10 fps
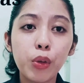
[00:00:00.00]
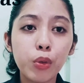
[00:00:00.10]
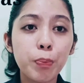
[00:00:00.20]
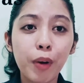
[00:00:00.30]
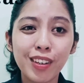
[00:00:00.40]

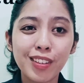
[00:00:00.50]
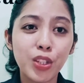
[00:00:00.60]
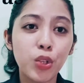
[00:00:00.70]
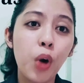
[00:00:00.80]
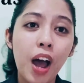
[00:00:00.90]
those
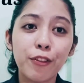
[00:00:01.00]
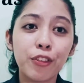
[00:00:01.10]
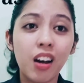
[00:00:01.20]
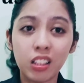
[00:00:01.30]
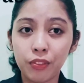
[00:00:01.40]
parties who have
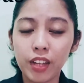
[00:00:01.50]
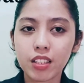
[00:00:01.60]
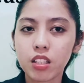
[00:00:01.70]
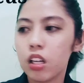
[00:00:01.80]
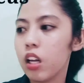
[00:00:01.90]

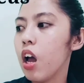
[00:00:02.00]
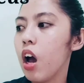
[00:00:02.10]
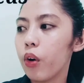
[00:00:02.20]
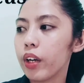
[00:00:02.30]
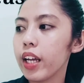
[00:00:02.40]
conflict.
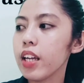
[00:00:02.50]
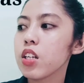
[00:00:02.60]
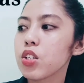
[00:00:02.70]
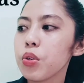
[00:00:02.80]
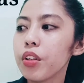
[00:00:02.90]
Okay,
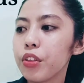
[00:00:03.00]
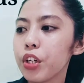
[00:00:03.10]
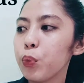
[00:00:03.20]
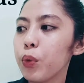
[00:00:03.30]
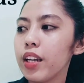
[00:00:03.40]
so the
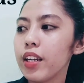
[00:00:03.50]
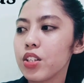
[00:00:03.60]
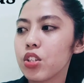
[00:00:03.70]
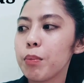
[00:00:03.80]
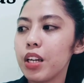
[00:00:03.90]
third one
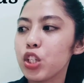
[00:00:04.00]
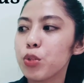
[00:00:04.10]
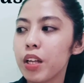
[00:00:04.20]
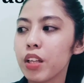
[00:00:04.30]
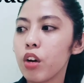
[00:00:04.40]
is the
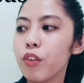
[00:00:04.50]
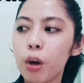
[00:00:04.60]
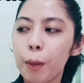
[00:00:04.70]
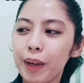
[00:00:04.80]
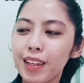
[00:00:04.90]
management
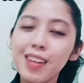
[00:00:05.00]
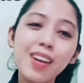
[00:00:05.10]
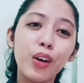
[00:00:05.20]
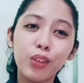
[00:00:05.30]
of company